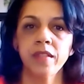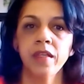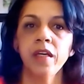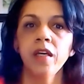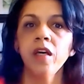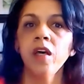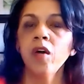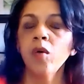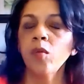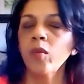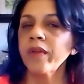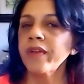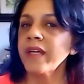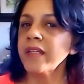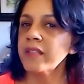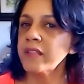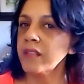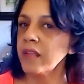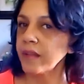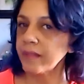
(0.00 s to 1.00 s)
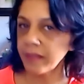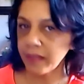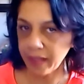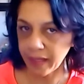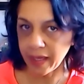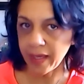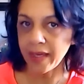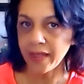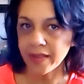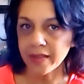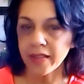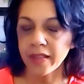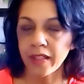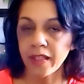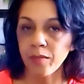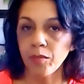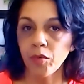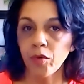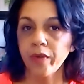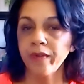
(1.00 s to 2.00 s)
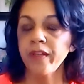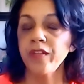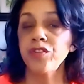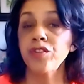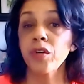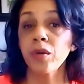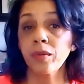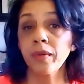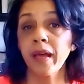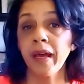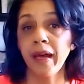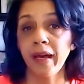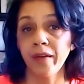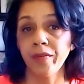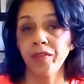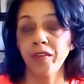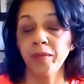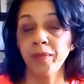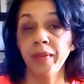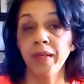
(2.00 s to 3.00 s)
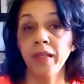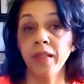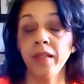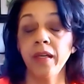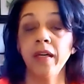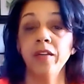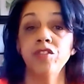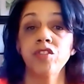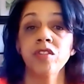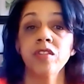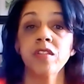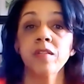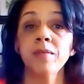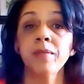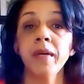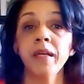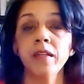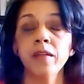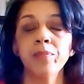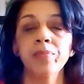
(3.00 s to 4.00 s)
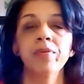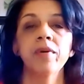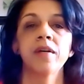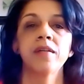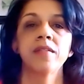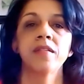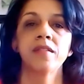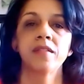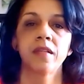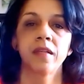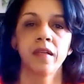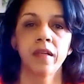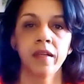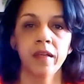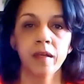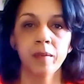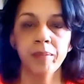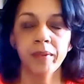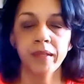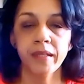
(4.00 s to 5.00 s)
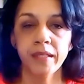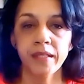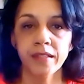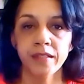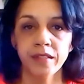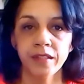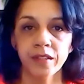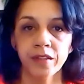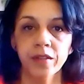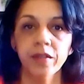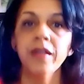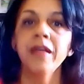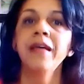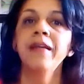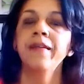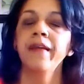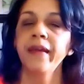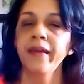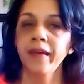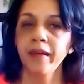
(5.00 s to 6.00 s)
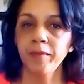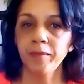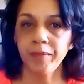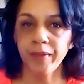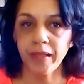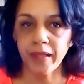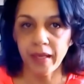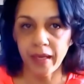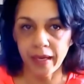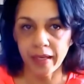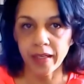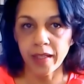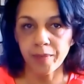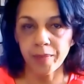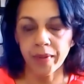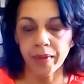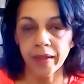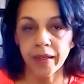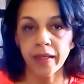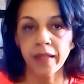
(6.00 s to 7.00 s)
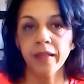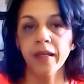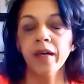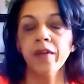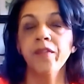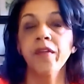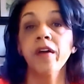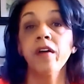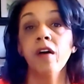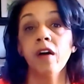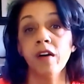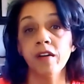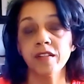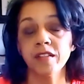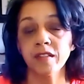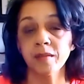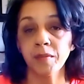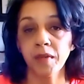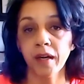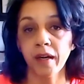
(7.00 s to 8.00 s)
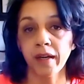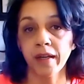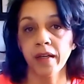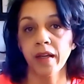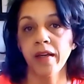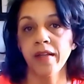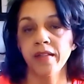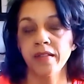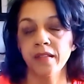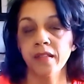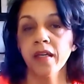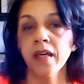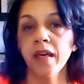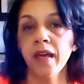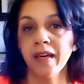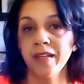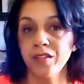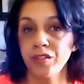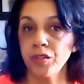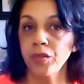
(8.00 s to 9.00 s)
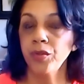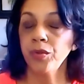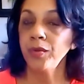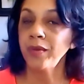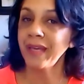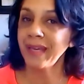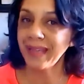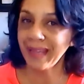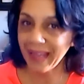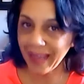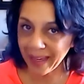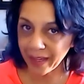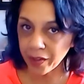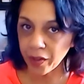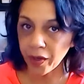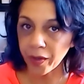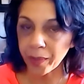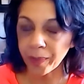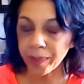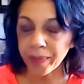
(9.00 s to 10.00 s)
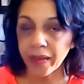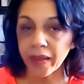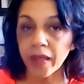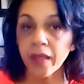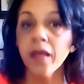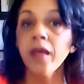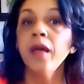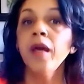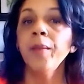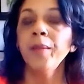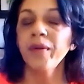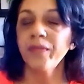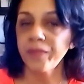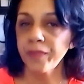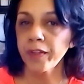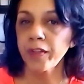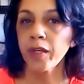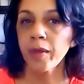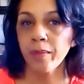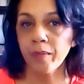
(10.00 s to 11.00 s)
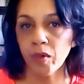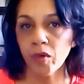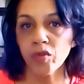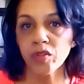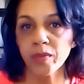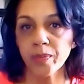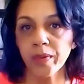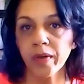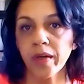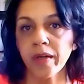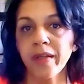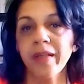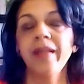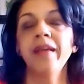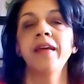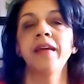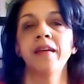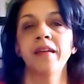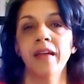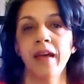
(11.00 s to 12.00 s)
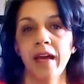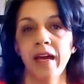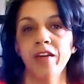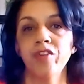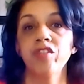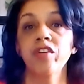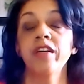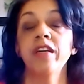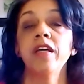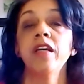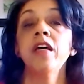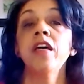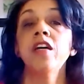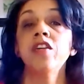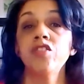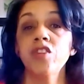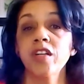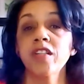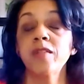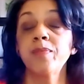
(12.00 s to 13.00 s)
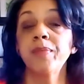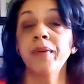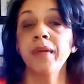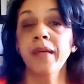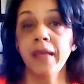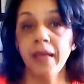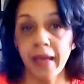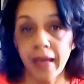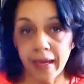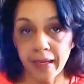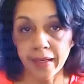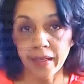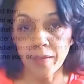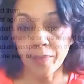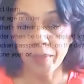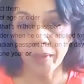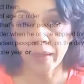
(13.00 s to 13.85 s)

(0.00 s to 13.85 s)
Well, that's not the case anymore. They don't have to be that. Just to make the process a little bit easier, they can be anybody. Now, there are some guidelines as to who they cannot be, but for the most part, they can actually just be anybody.